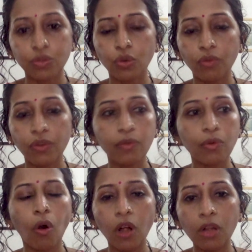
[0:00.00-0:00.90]
So we would
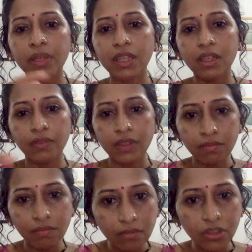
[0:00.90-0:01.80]
all be
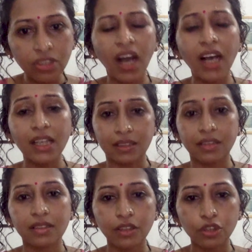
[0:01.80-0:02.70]
given
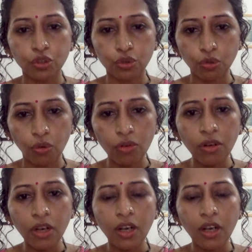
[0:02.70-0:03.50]
tasks to do.